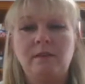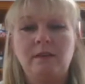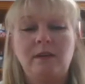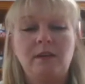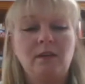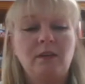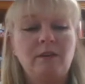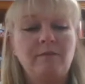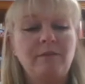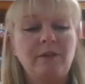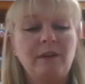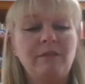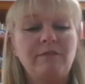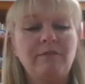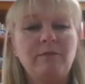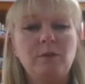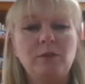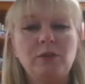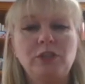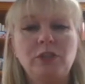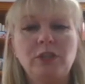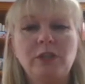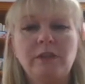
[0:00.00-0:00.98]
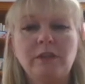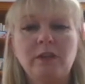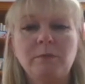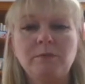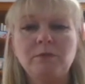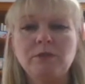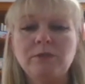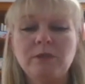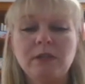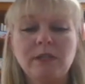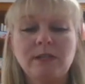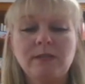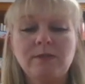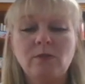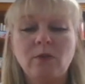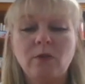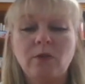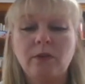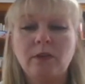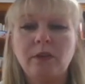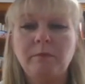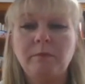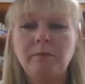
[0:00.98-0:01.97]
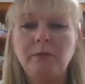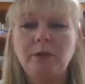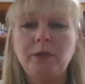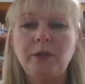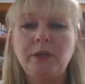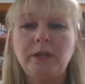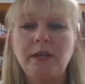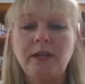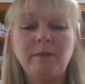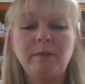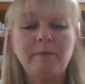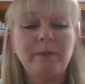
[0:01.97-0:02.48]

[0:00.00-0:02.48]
And I'm very fortunate that I'm doing this on a computer